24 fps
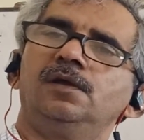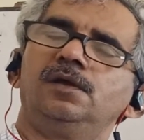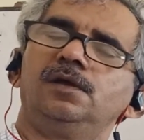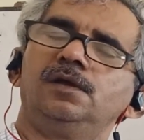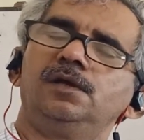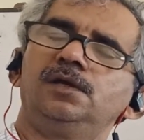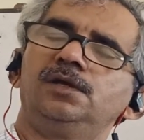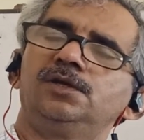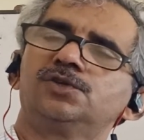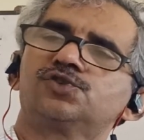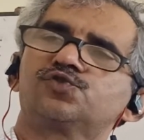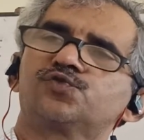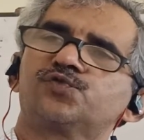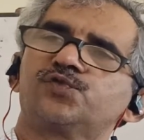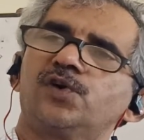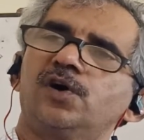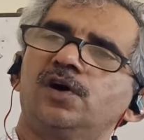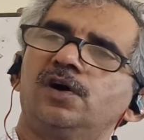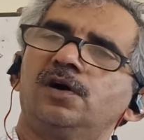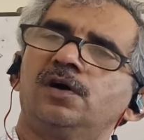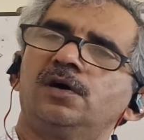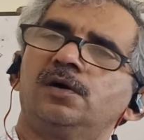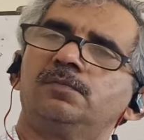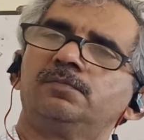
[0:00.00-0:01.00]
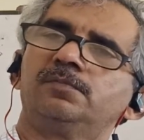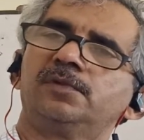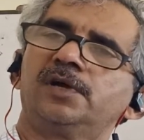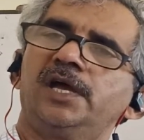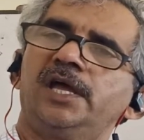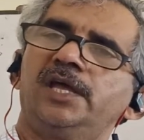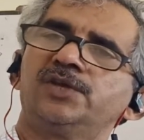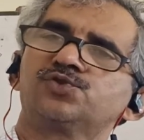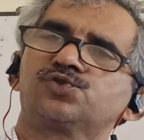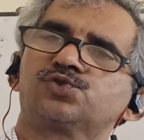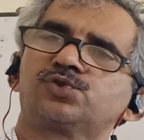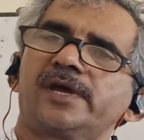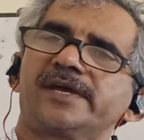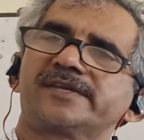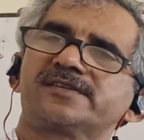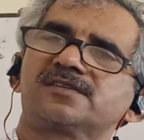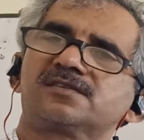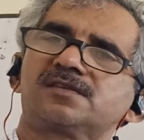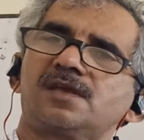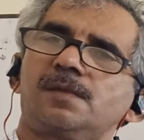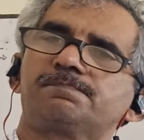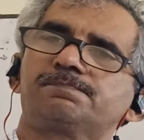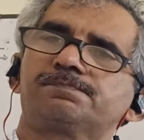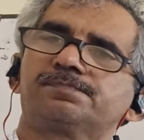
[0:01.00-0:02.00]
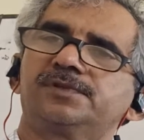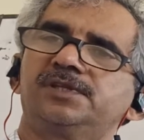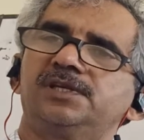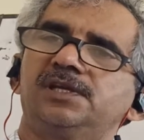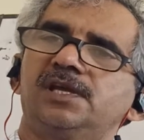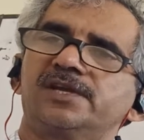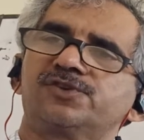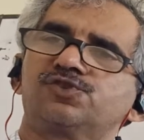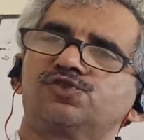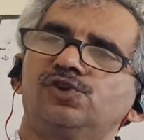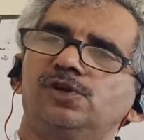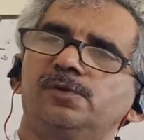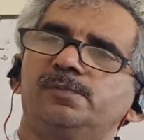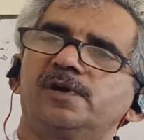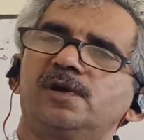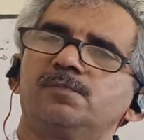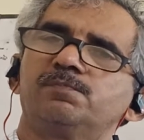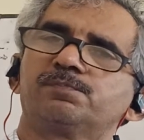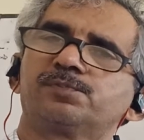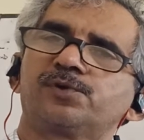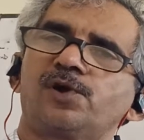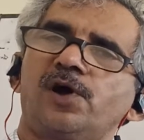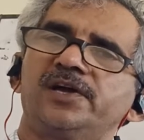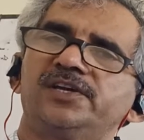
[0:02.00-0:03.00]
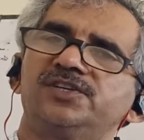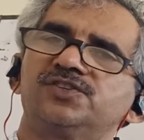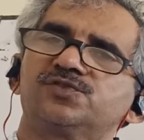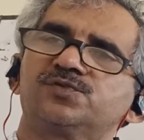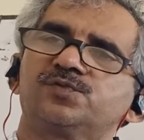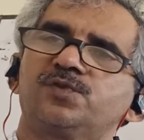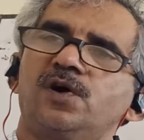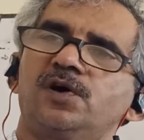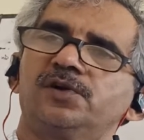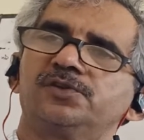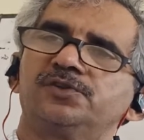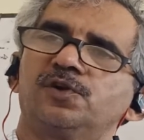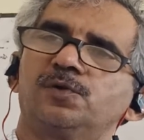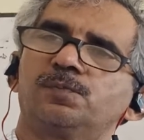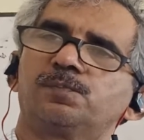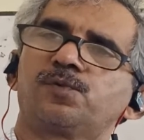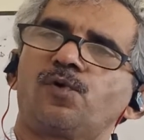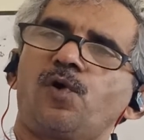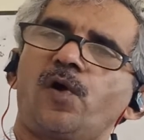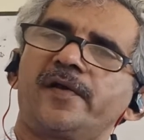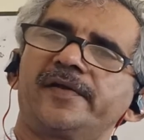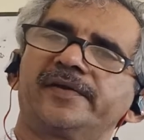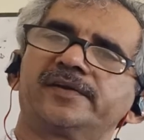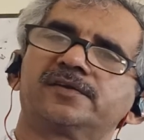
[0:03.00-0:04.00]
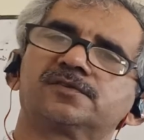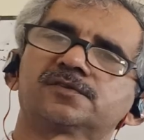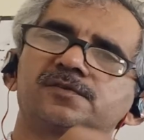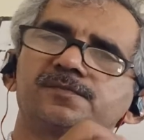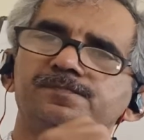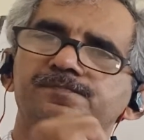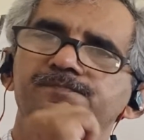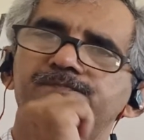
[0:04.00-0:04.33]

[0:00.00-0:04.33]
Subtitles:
Each firm has to accept the equilibrium price for their product.